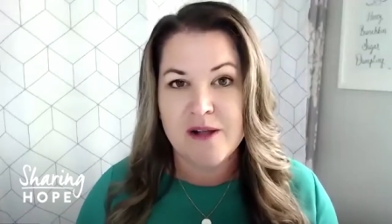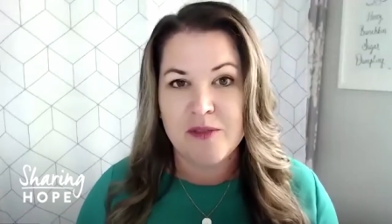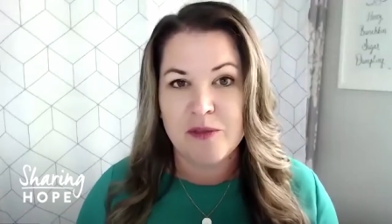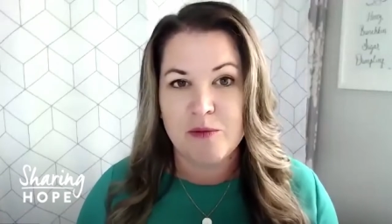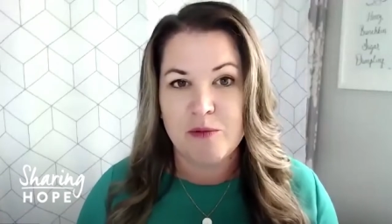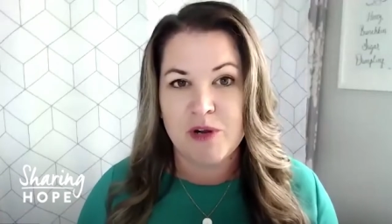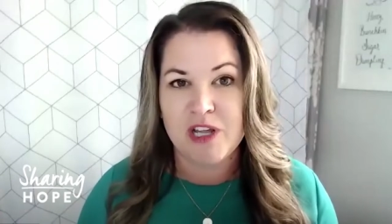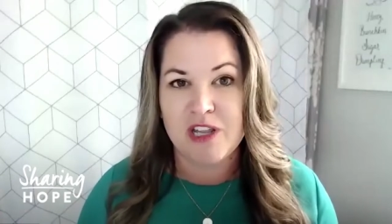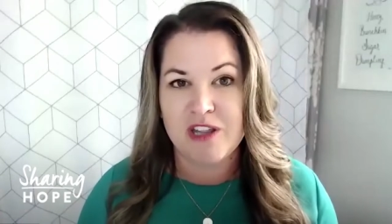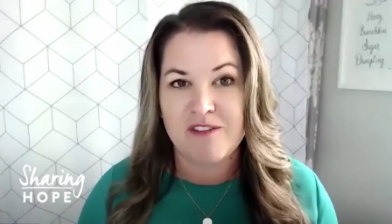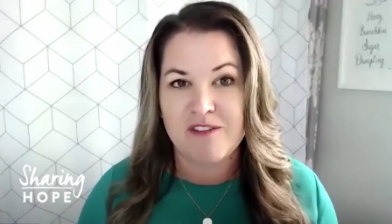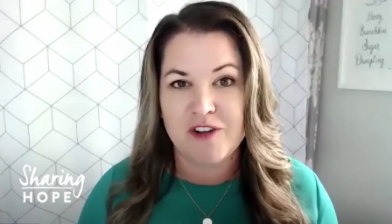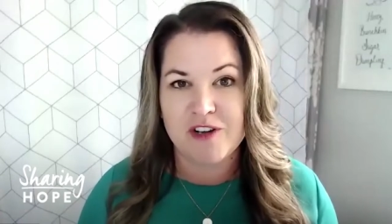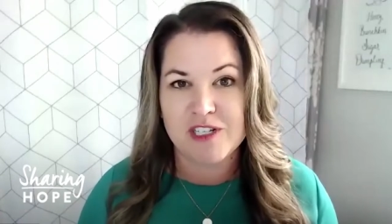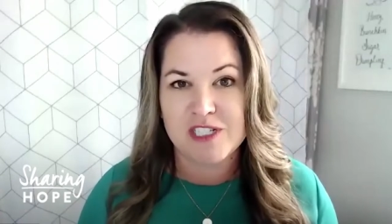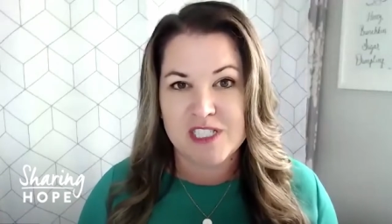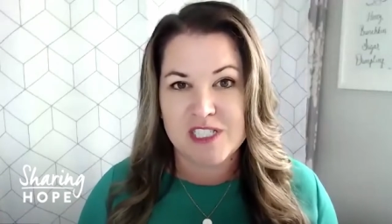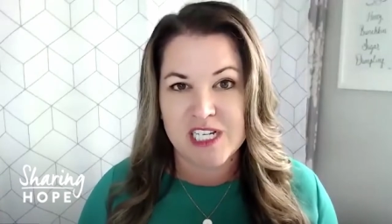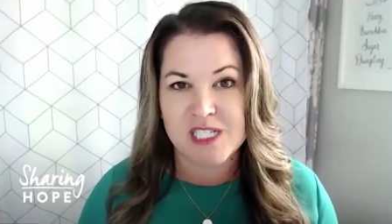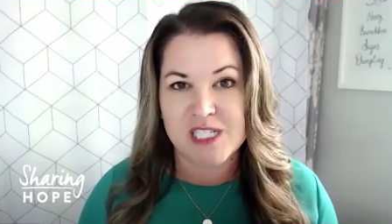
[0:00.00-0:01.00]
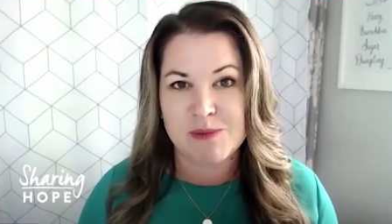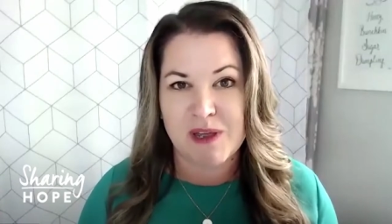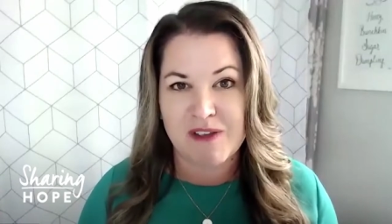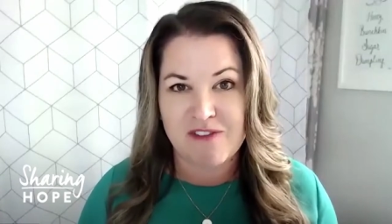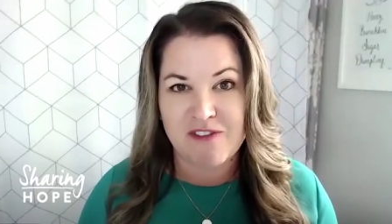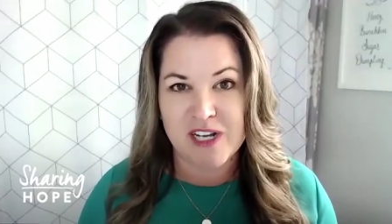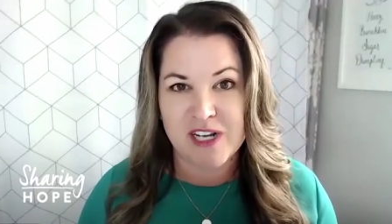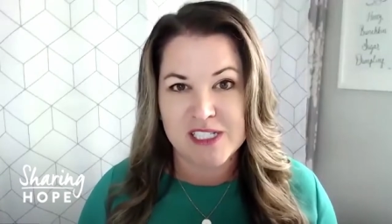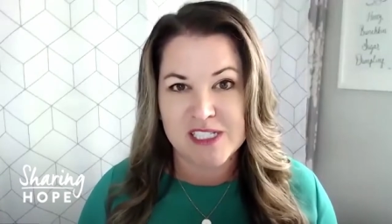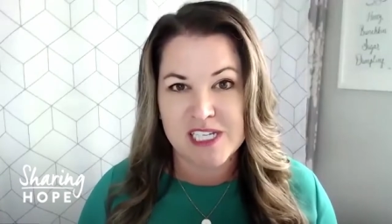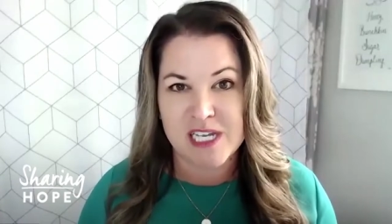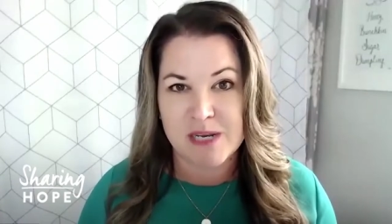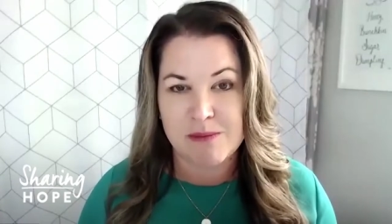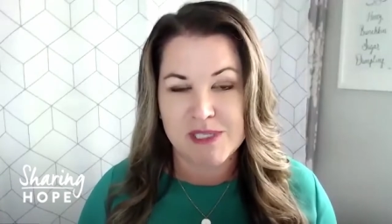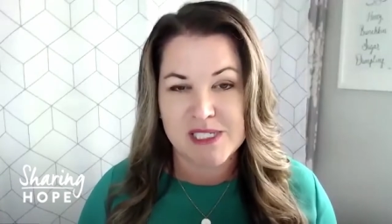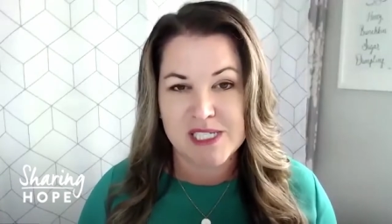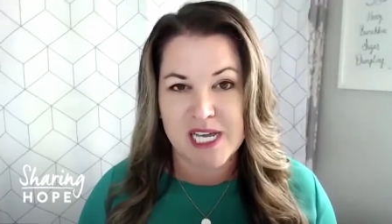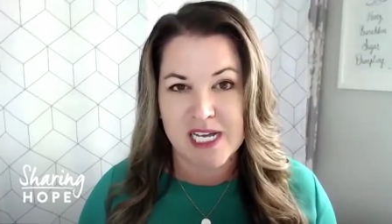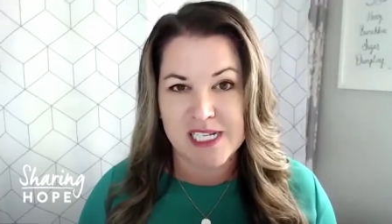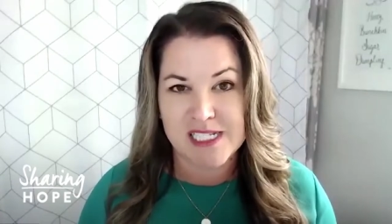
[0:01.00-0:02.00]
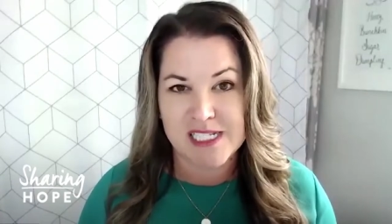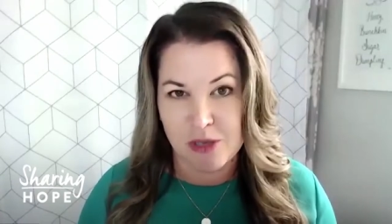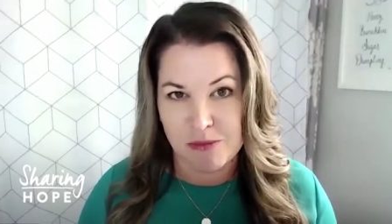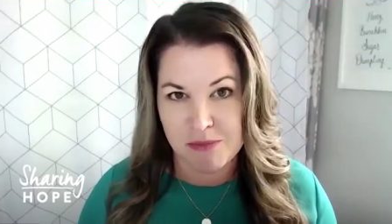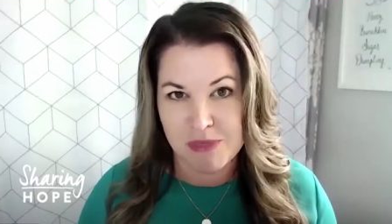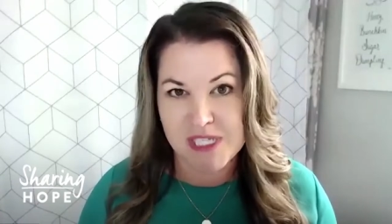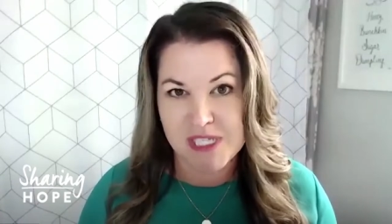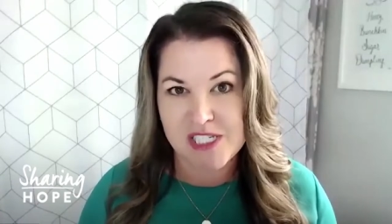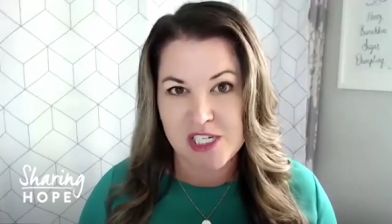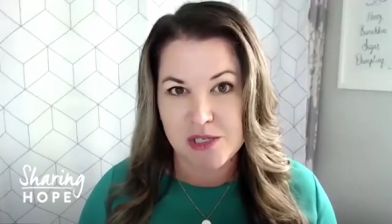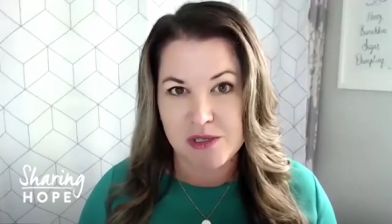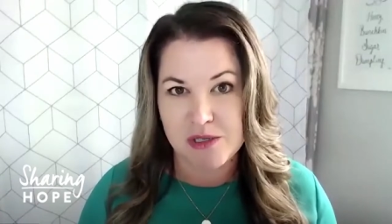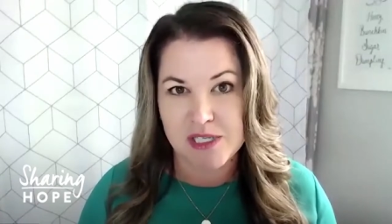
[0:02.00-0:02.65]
One of the first things my friend said, besides I'll miss you,